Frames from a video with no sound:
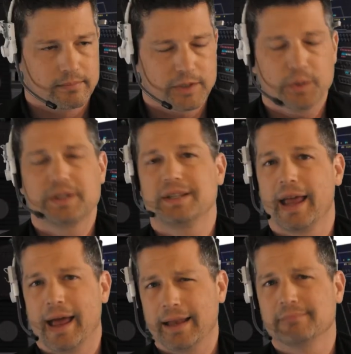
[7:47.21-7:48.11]
So it's
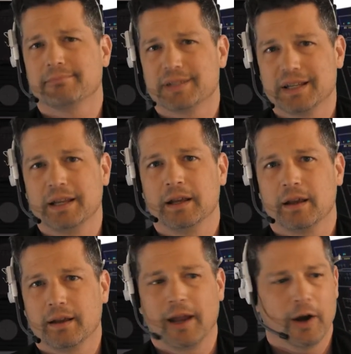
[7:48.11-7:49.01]
sad
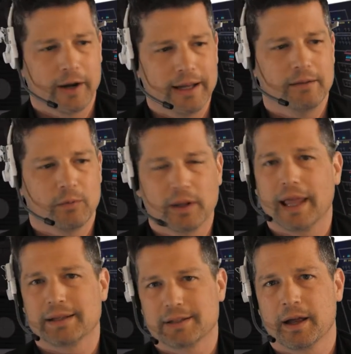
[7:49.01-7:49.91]
seeing Carrie one
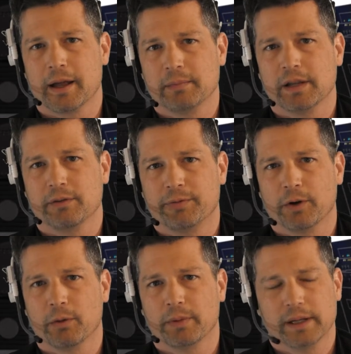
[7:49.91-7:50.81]
last time in the film,